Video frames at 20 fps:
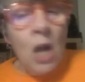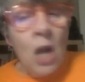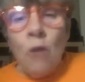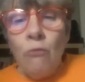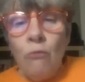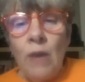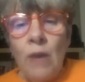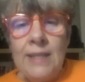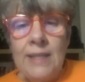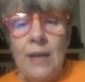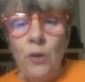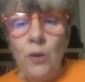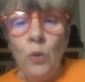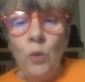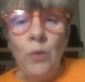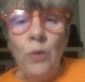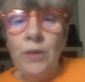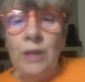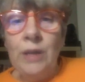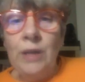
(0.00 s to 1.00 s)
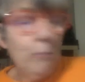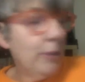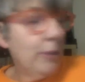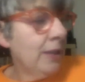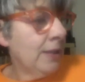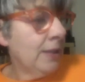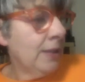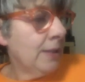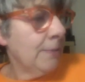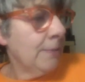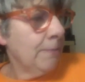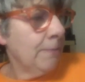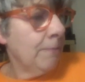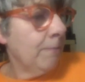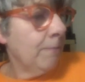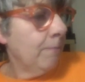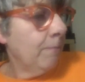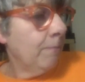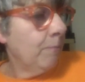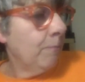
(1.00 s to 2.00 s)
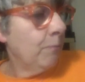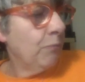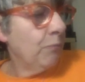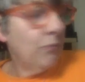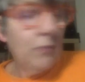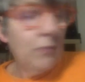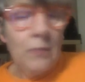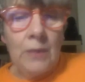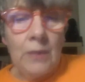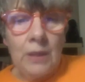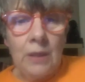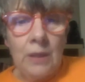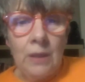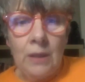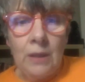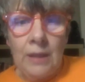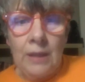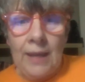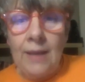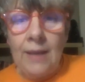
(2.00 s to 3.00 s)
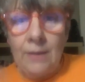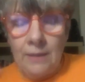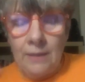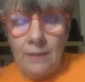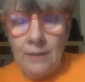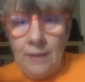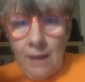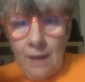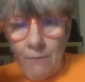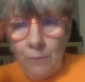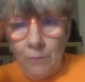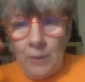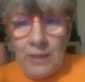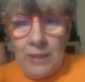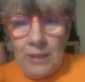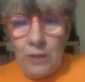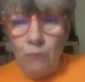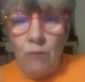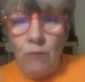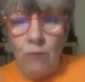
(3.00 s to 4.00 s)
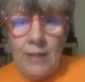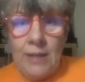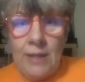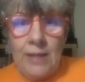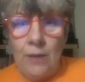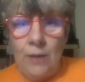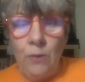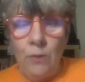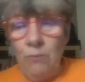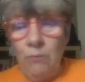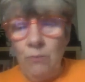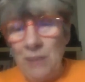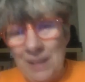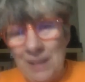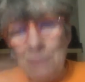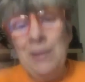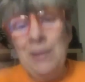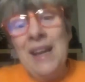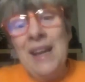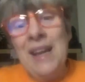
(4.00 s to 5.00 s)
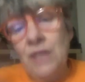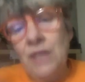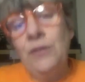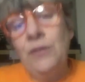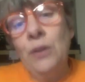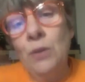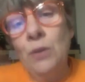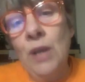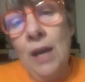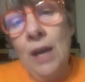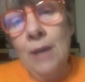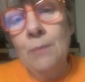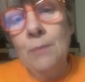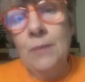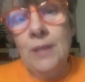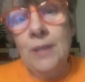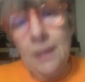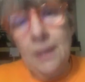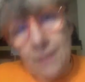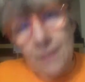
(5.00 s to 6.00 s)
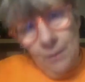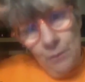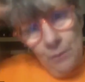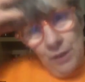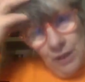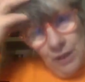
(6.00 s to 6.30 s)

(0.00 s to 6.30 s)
Write down all the numbers. Get everybody to write down play it a few times, and then when you